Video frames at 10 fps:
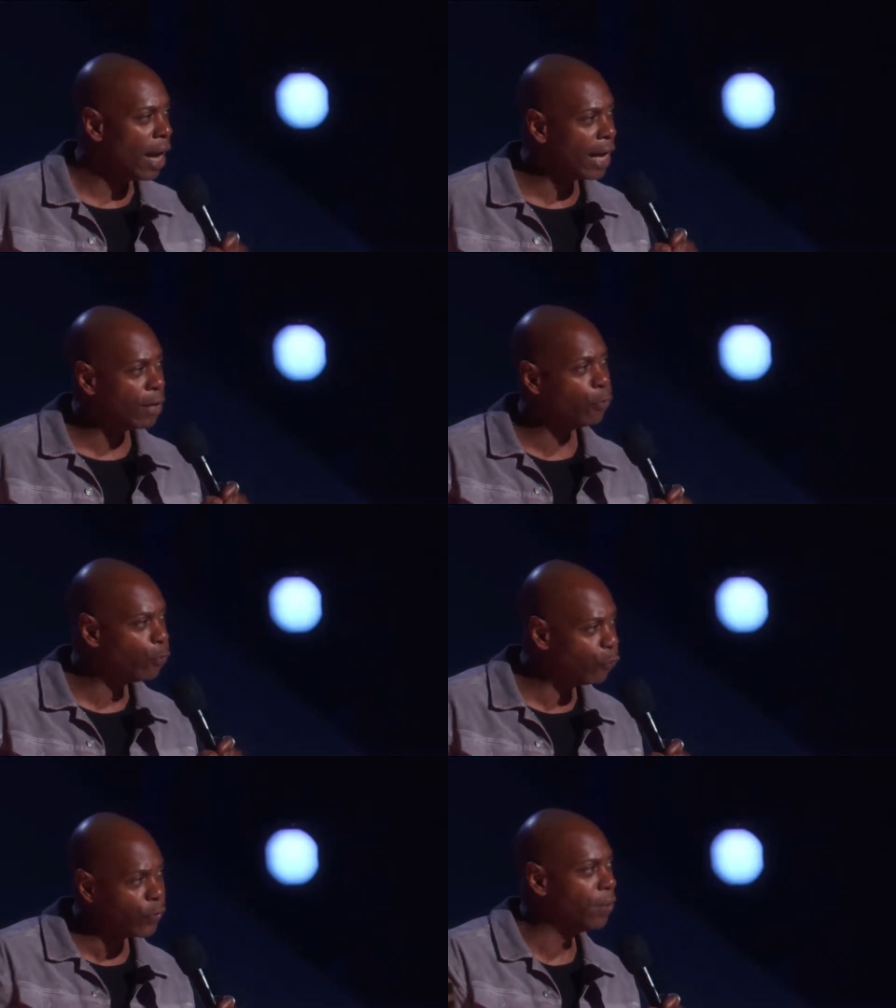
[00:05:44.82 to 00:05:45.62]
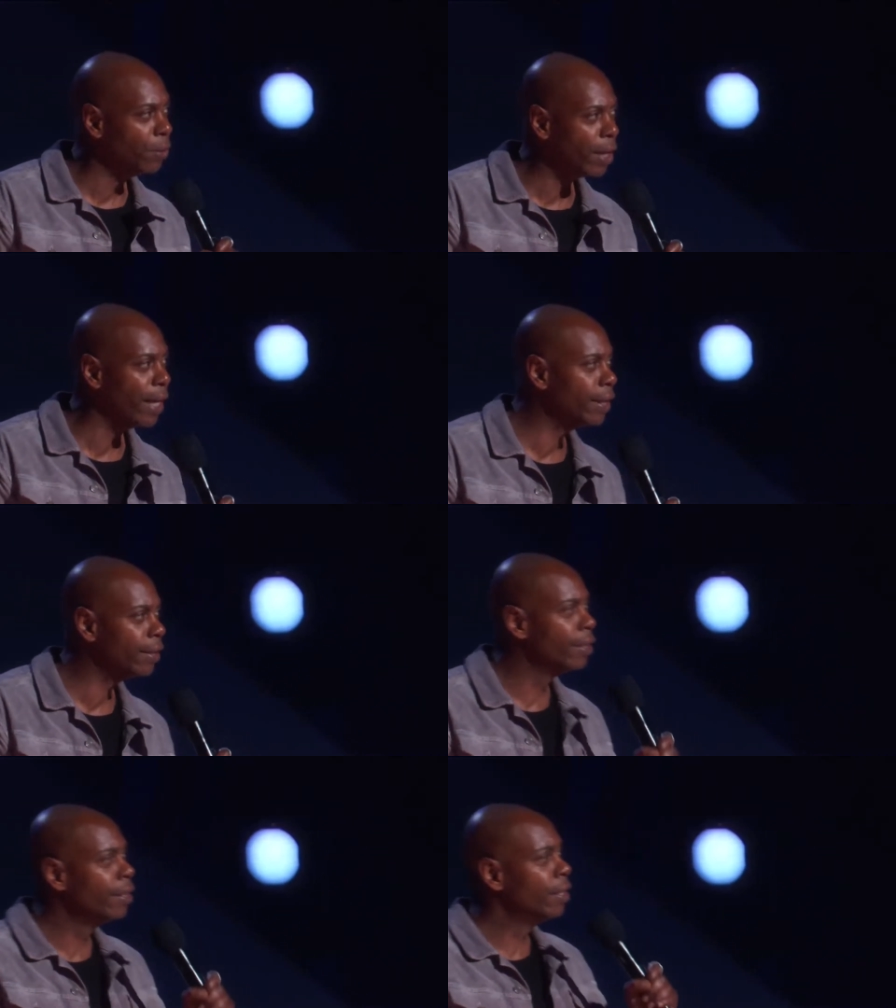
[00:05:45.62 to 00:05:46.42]
I feel like
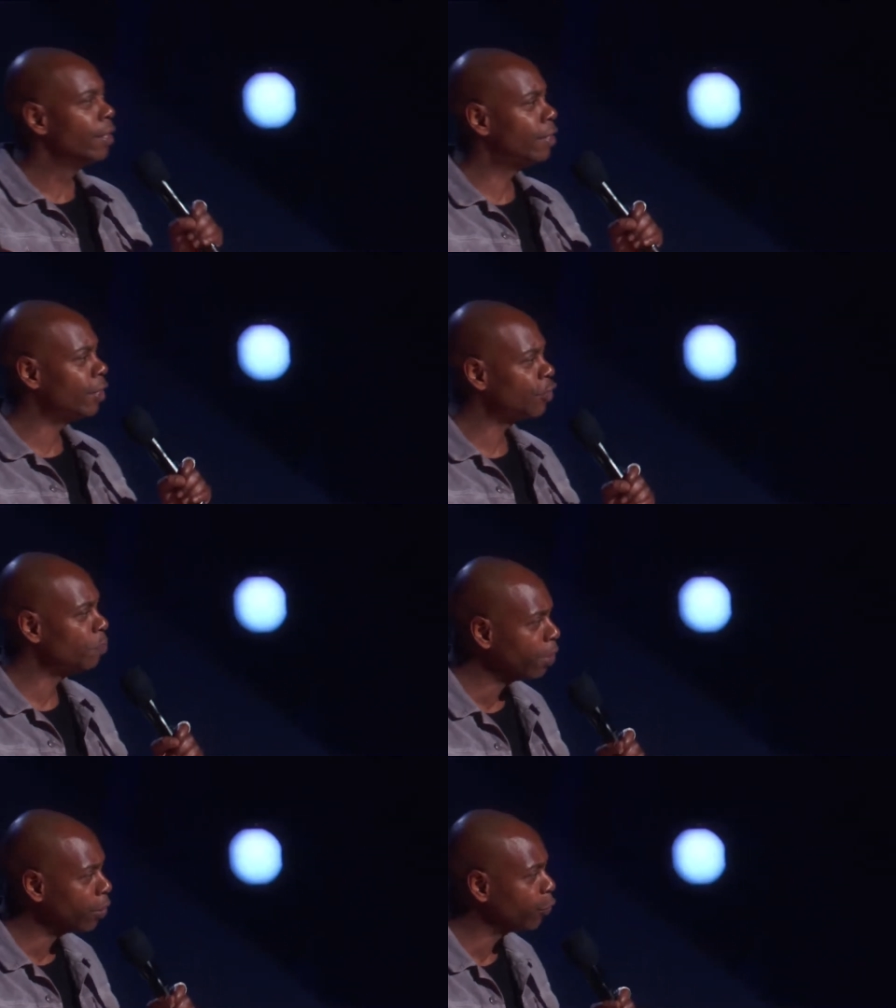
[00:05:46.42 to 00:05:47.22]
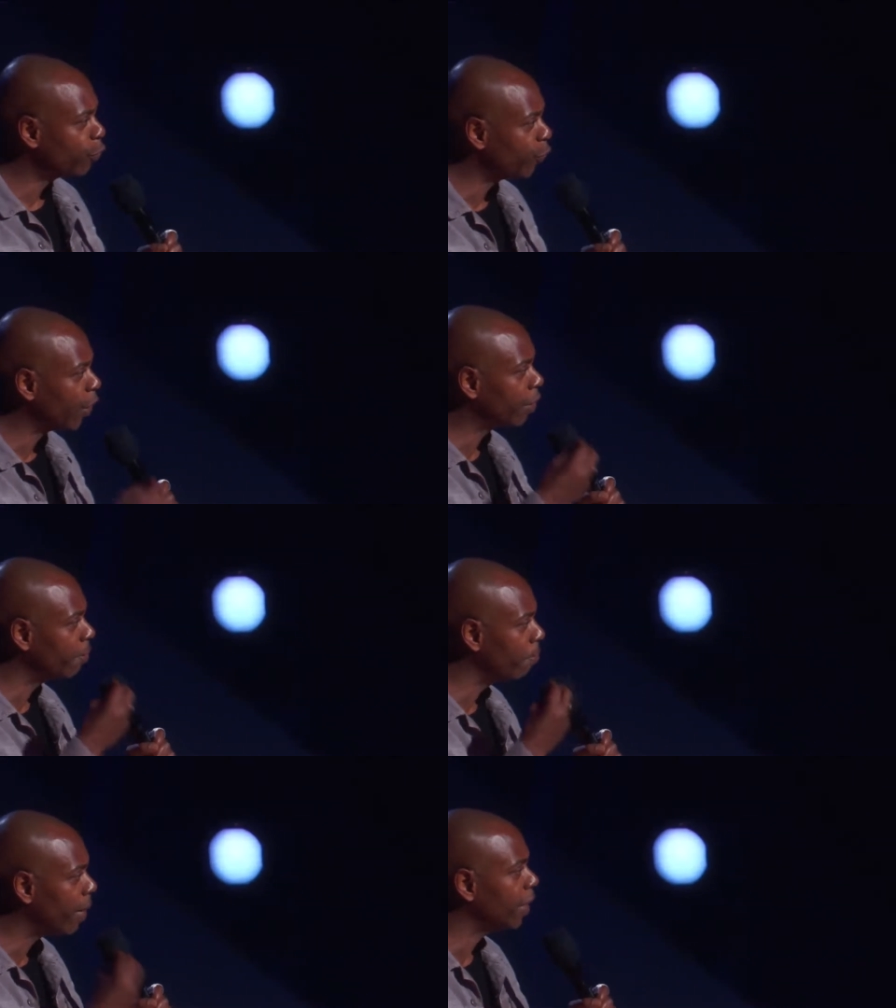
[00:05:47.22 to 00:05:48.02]
this motherfucker
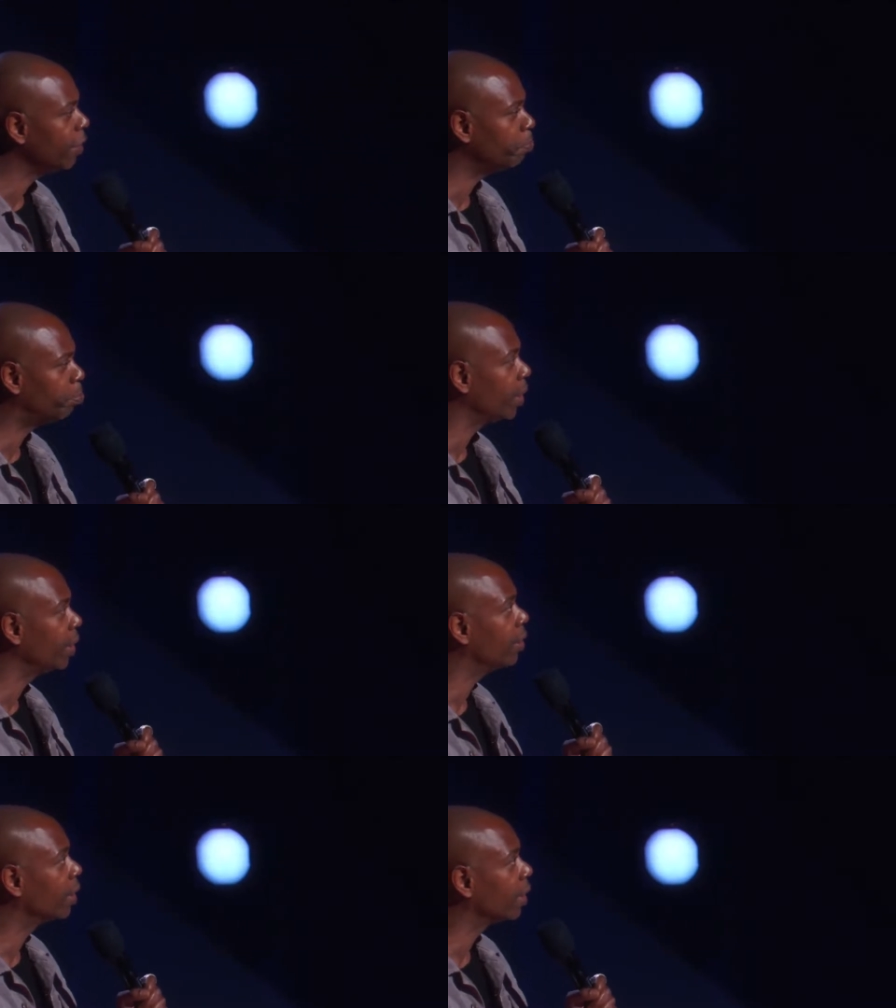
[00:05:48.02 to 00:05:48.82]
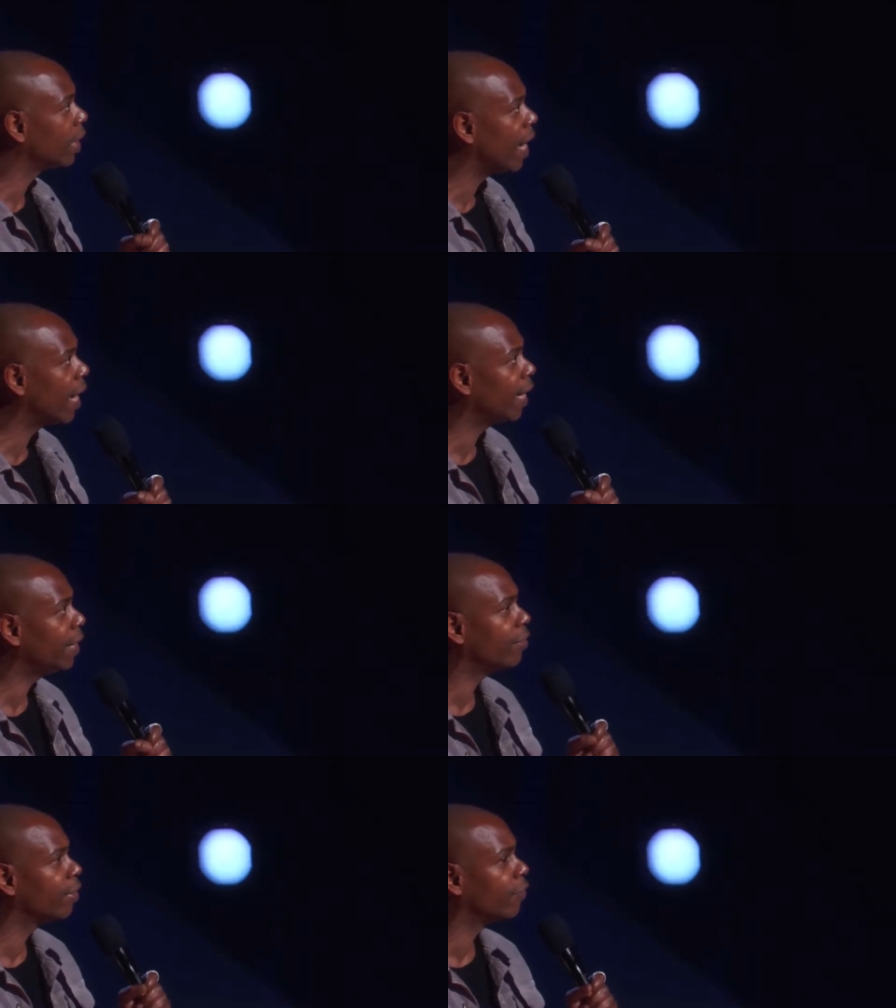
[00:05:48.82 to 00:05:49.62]
might be the
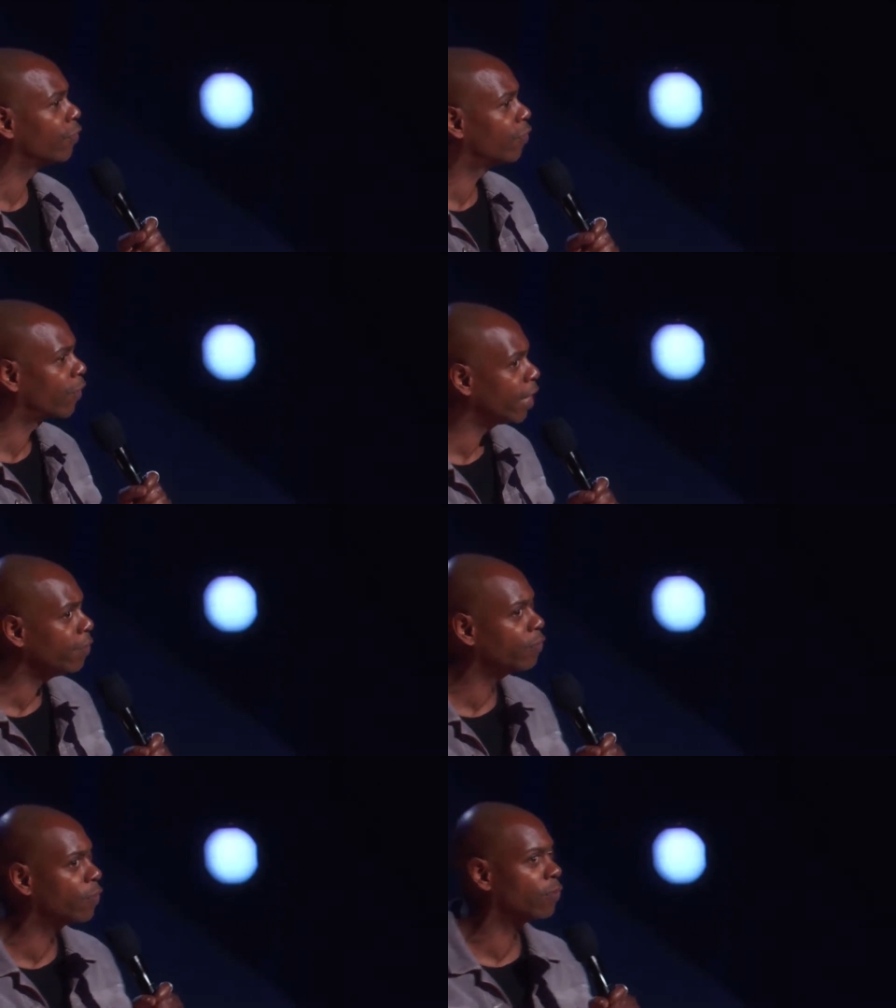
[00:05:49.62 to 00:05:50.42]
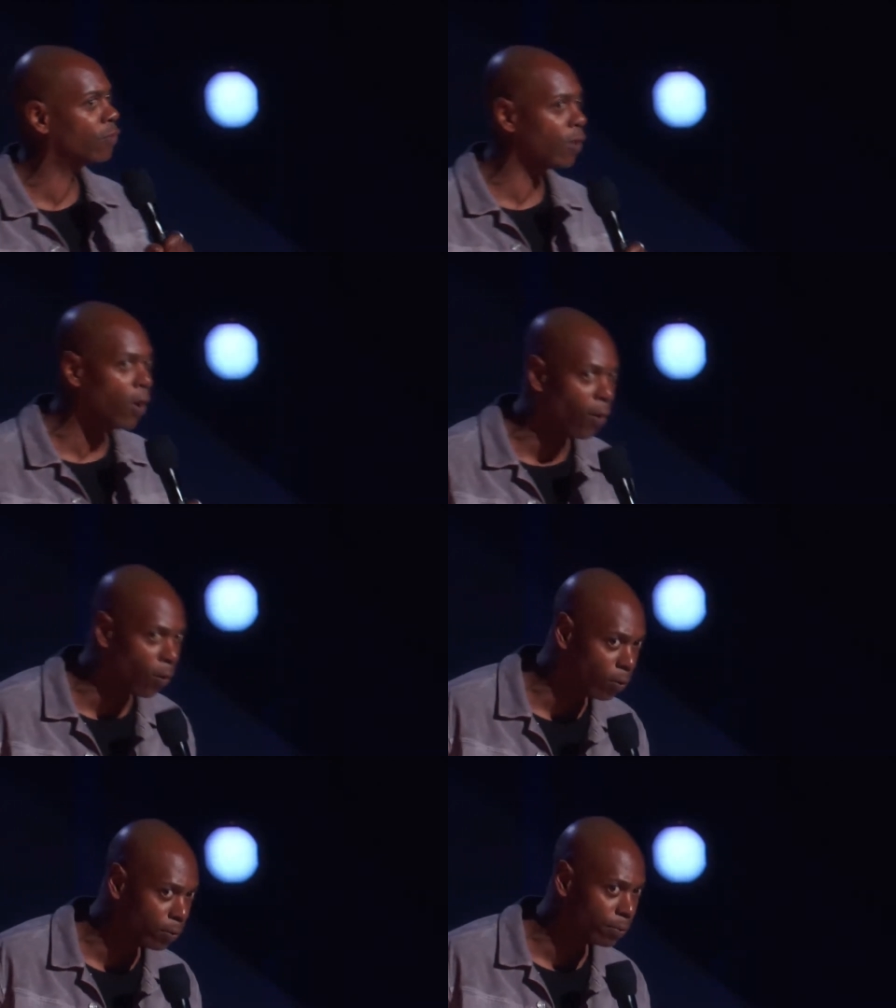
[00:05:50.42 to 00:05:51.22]
lie that saves a soul.